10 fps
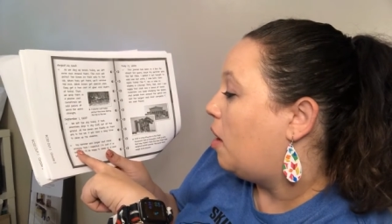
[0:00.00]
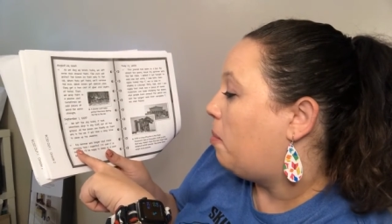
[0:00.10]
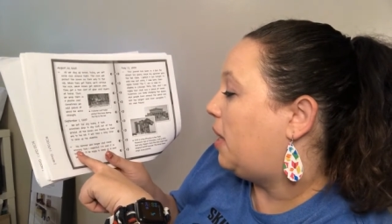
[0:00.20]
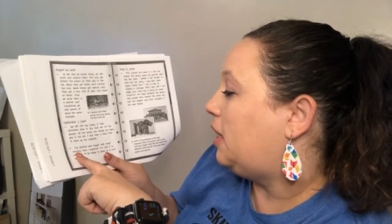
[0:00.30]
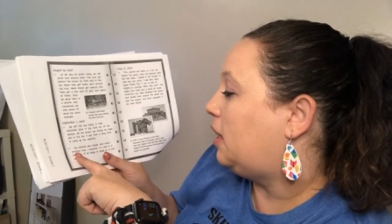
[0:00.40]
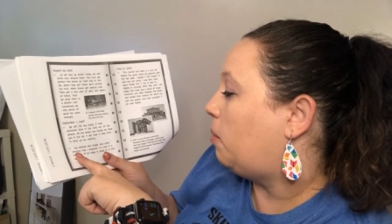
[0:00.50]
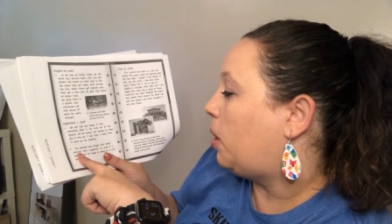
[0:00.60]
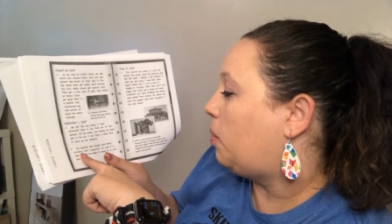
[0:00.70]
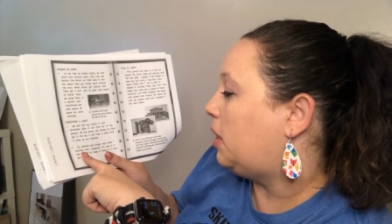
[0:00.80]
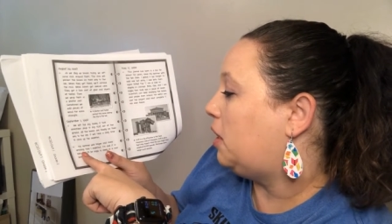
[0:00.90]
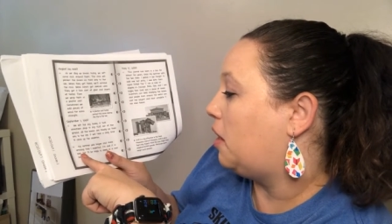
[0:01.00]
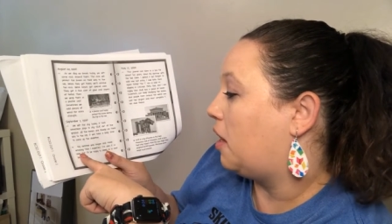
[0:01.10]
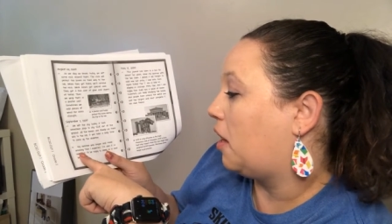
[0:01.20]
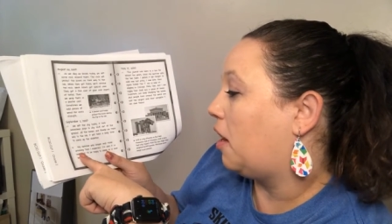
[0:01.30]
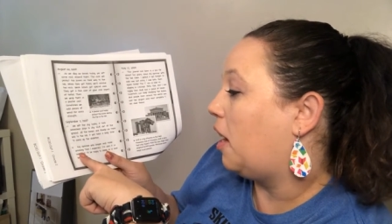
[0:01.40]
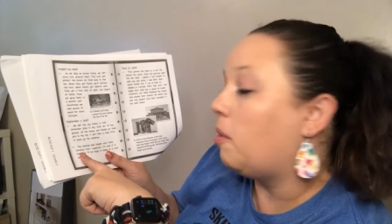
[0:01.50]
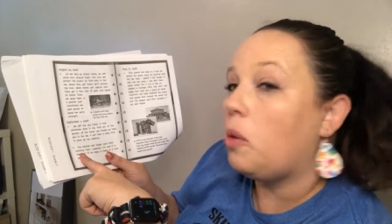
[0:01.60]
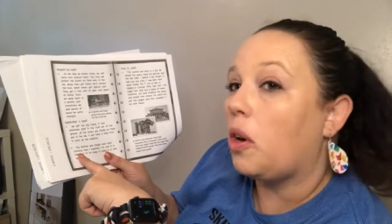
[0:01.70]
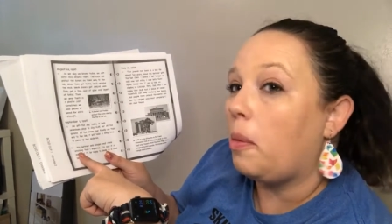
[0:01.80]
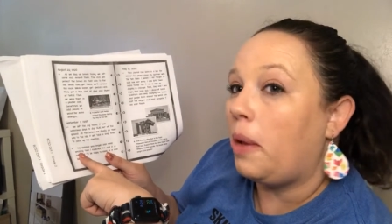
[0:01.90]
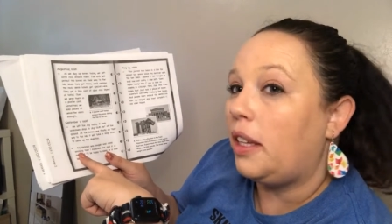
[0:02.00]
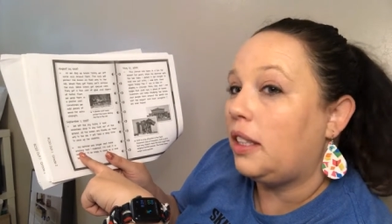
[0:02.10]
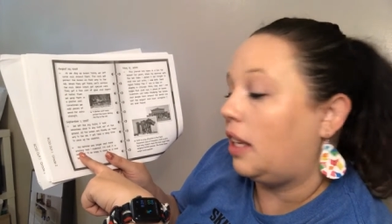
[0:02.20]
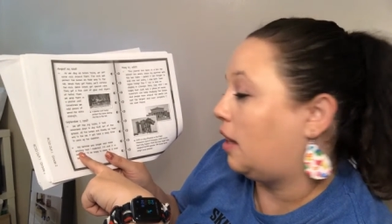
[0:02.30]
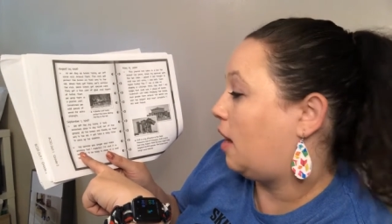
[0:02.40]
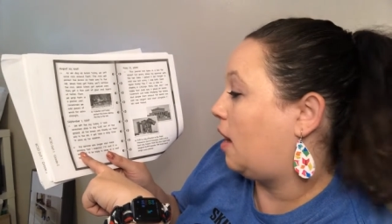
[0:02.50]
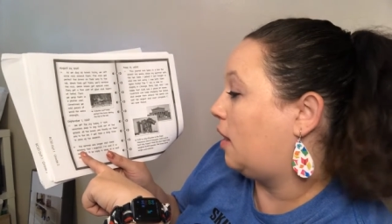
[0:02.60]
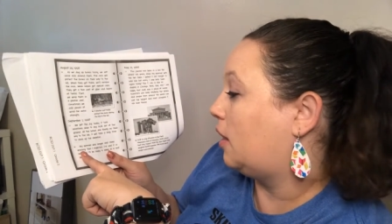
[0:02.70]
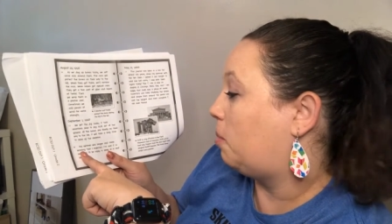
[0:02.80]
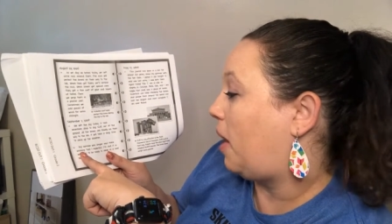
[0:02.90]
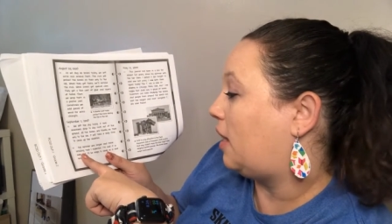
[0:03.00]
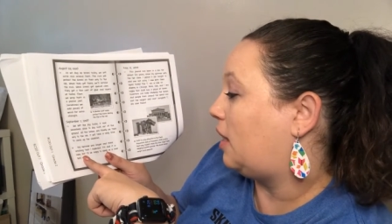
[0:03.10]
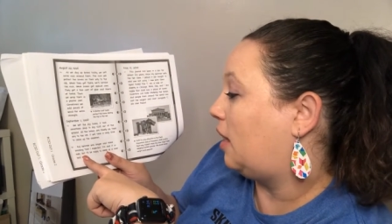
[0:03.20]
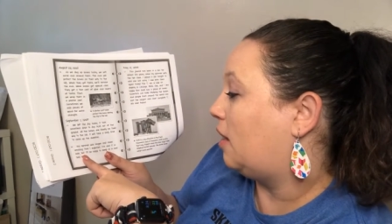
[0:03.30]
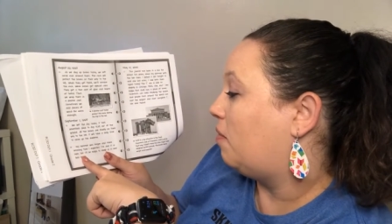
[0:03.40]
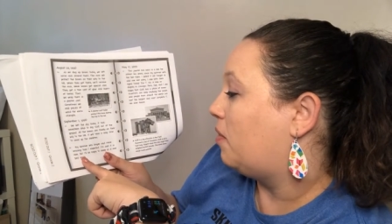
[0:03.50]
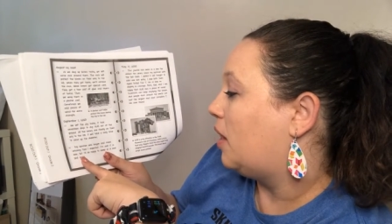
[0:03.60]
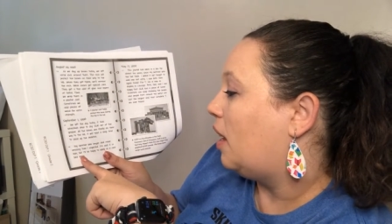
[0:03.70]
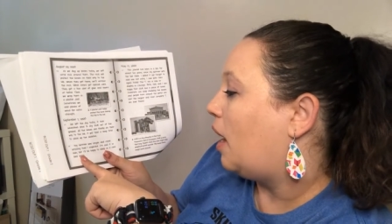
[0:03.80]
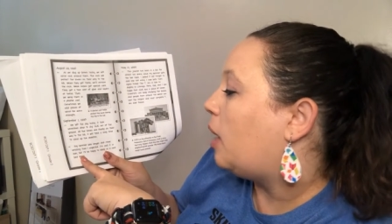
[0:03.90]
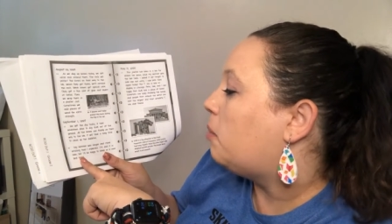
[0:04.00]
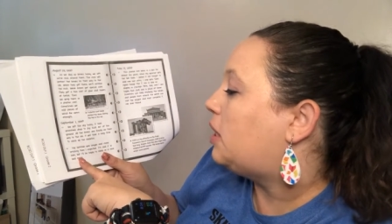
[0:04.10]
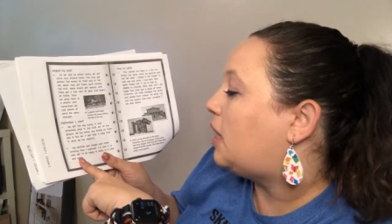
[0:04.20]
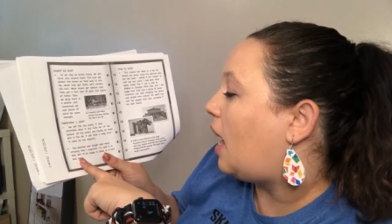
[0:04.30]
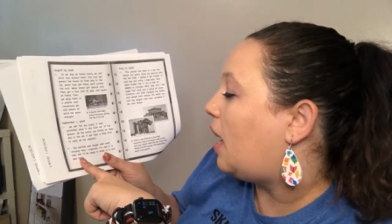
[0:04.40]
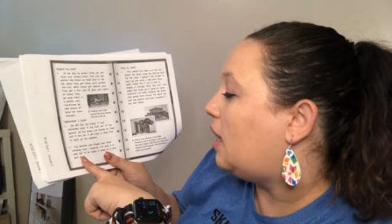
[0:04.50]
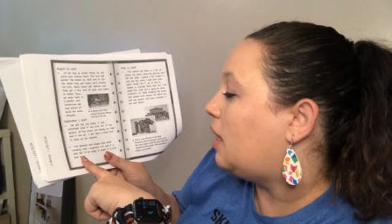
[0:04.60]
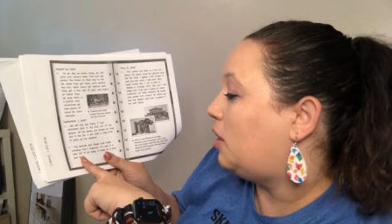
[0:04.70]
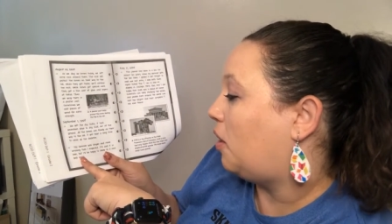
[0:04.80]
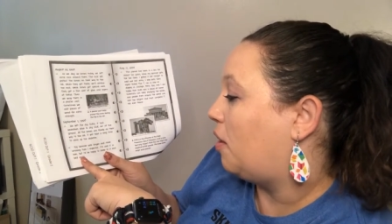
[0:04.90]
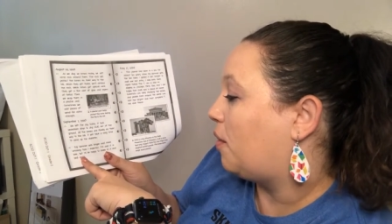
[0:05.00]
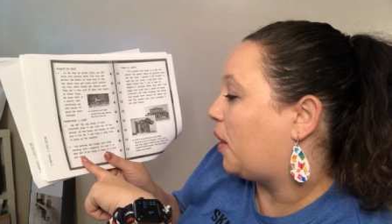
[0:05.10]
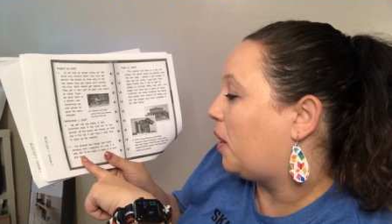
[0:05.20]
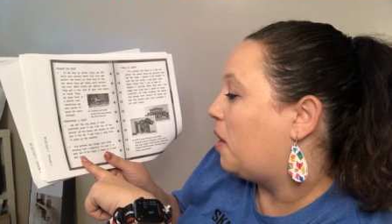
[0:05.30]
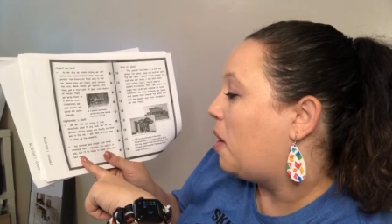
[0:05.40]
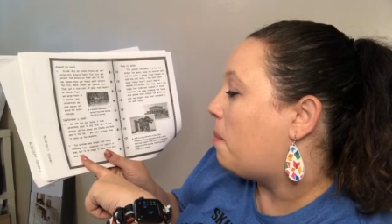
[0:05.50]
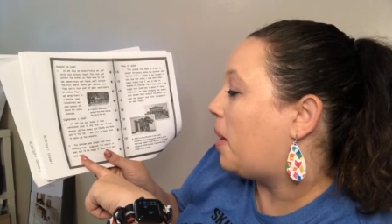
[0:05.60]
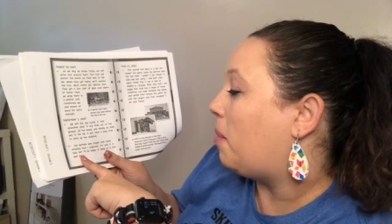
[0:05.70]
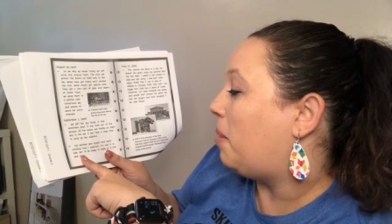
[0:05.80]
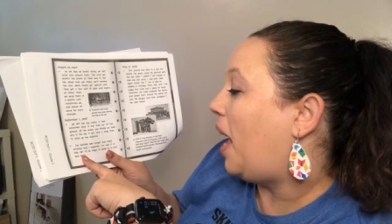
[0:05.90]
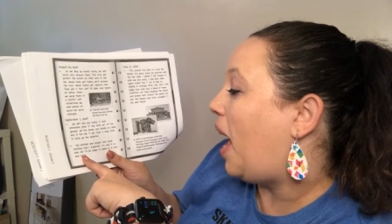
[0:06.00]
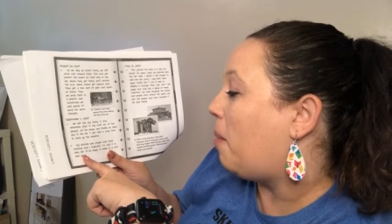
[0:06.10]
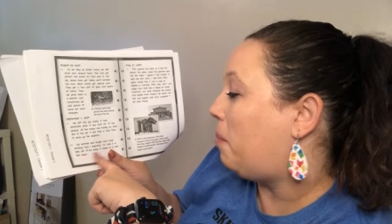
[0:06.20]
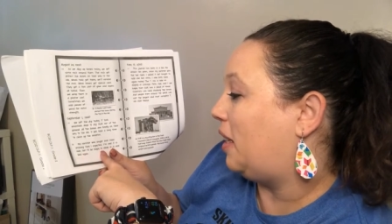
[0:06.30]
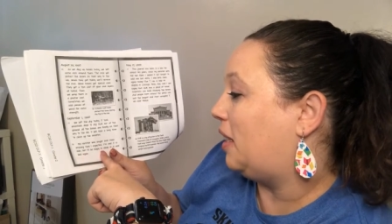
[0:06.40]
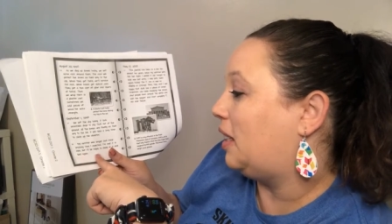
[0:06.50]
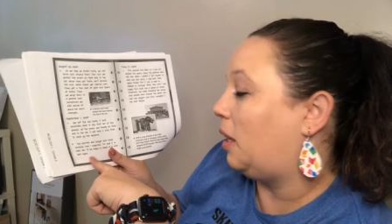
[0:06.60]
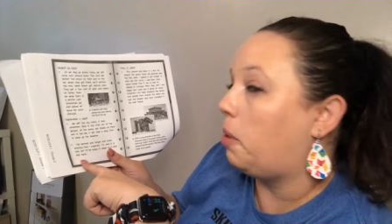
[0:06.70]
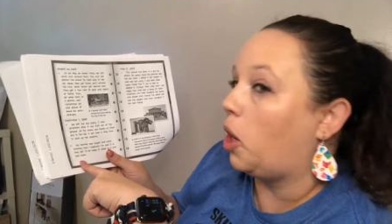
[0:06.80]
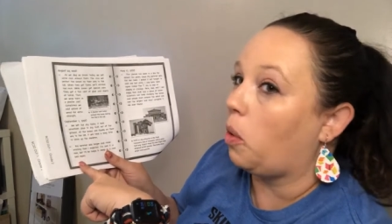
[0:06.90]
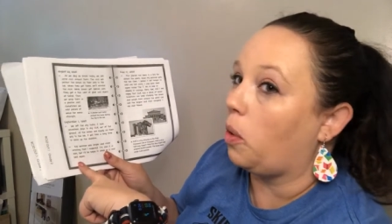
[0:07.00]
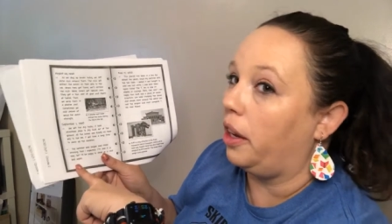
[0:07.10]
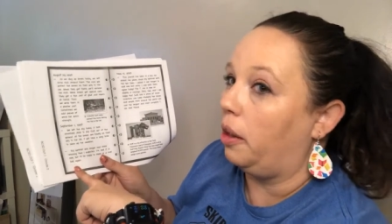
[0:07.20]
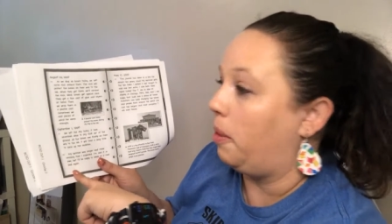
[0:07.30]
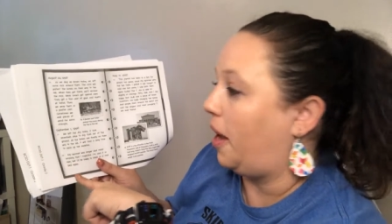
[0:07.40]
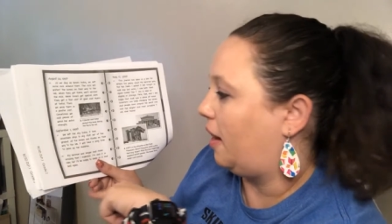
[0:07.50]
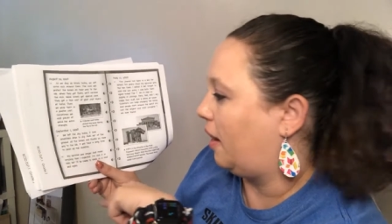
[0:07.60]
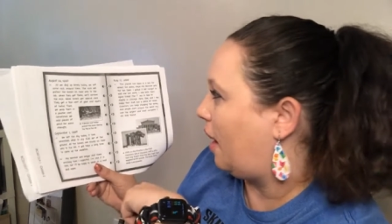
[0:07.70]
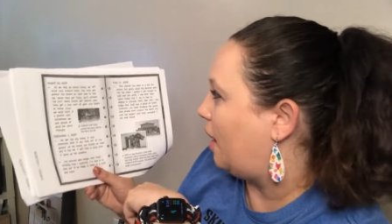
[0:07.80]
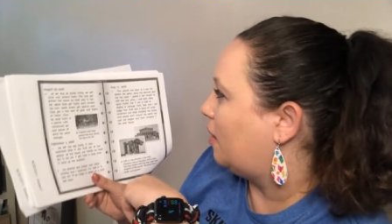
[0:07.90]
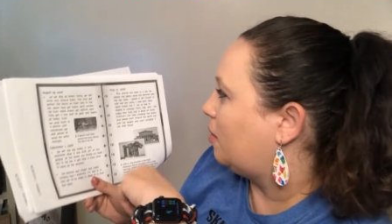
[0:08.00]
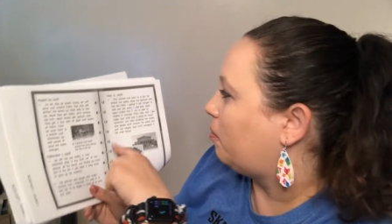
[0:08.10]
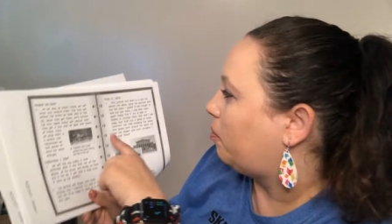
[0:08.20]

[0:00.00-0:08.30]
My summer was longer and more amazing than I expected. I'm sad it is over, but I'll be happy to sleep in a real bed again.